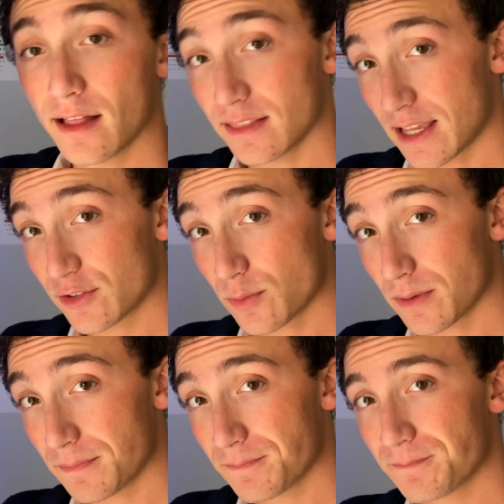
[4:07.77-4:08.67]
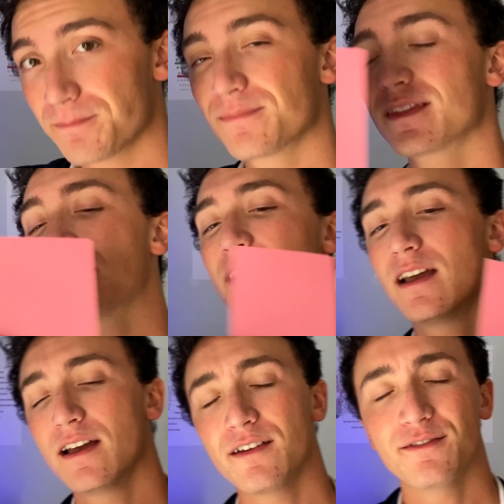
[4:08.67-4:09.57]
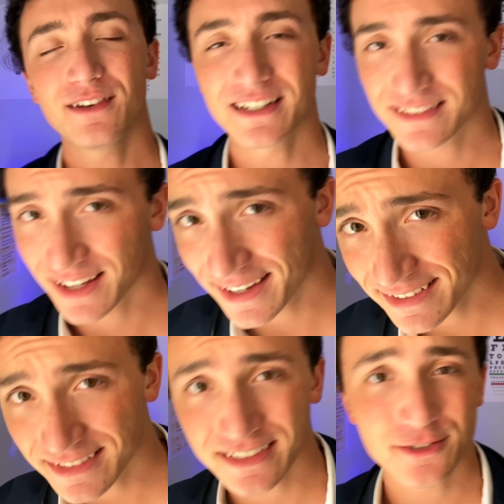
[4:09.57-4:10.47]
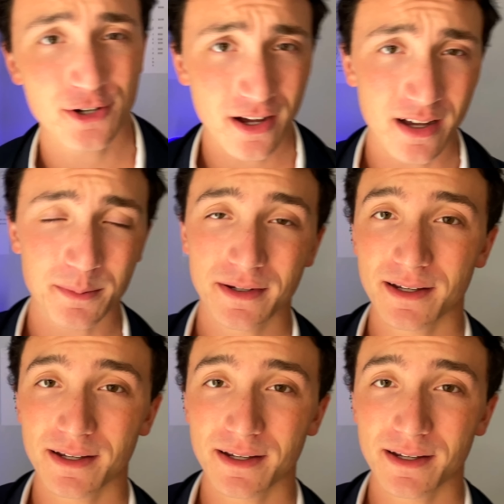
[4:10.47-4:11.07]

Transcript: Last one. Fantastic job.